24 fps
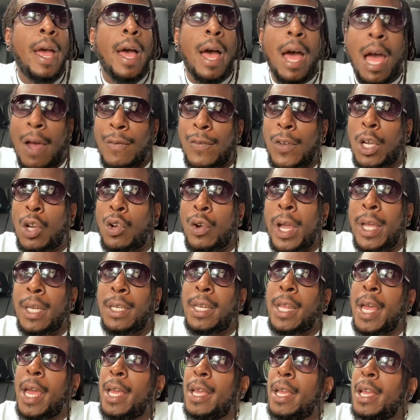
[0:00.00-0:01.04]
Have a
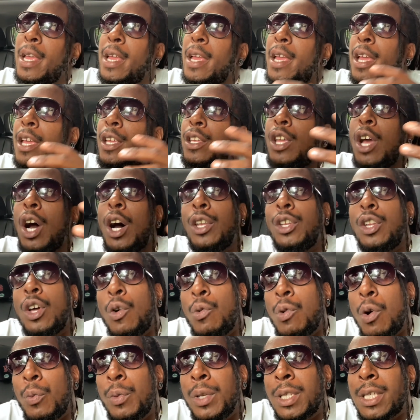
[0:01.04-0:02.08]
great day. And y'all know
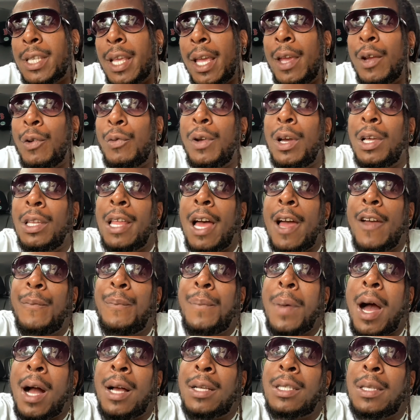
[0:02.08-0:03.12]
what we say at Real Life
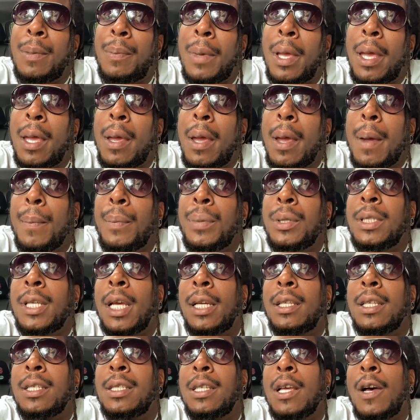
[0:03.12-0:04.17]
Boxing, man.
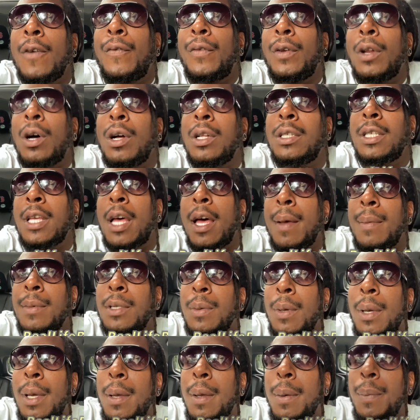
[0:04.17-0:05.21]
Protect yourself at all
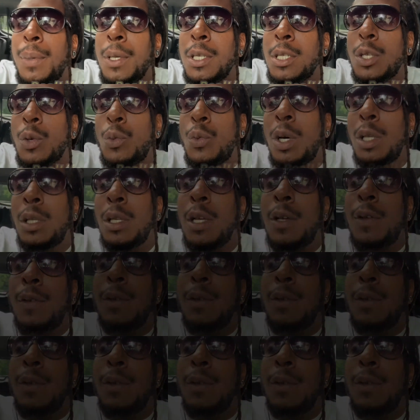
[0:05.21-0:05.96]
times, man. Peace and one love.